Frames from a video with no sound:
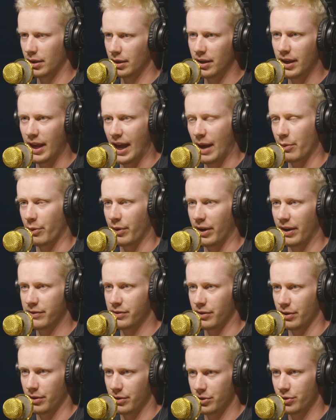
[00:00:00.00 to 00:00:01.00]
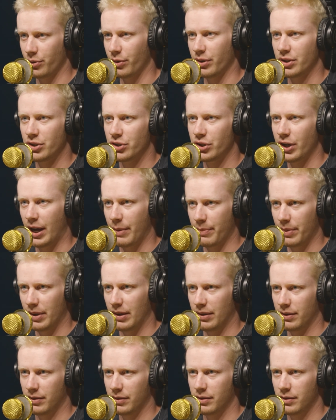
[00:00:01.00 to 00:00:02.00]
gamma waves are the short and
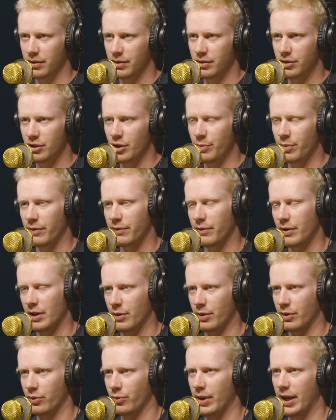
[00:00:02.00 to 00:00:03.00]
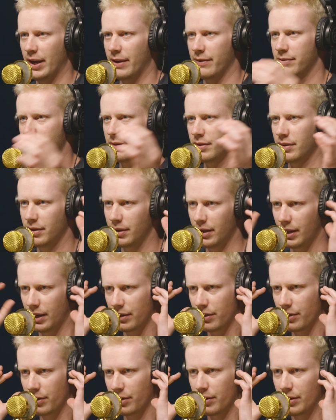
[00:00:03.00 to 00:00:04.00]
choppy, super frequent waves that
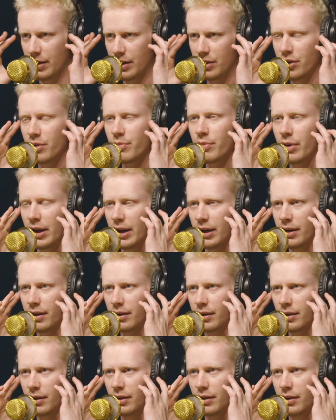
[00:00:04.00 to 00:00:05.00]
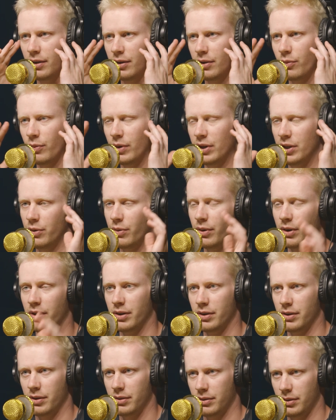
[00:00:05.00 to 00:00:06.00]
occur in your brain when you are
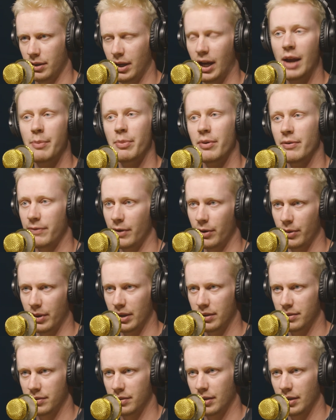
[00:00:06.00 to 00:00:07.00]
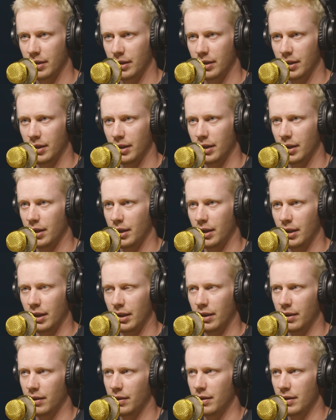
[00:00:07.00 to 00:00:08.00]
hyper-focused.
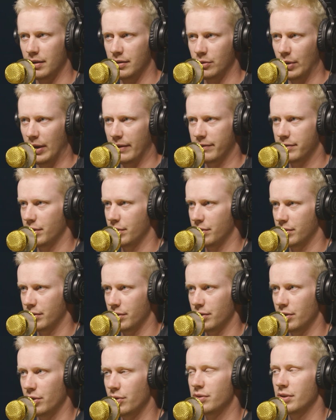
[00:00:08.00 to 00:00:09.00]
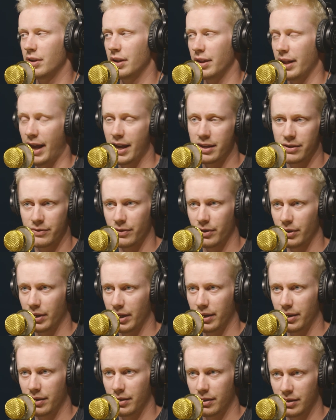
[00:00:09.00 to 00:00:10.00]
These waves usually last for
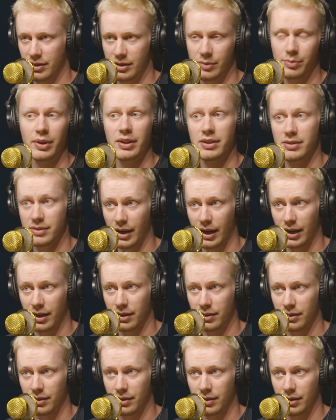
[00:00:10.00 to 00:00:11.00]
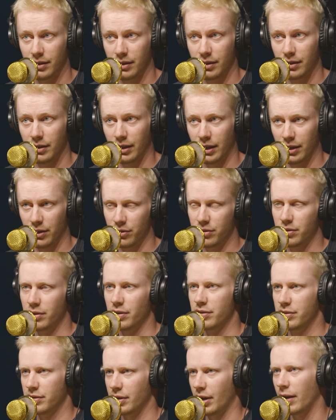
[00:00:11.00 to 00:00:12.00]
like a split second. Like you
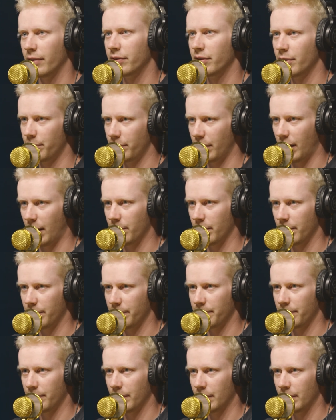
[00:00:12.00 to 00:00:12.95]
solved a problem.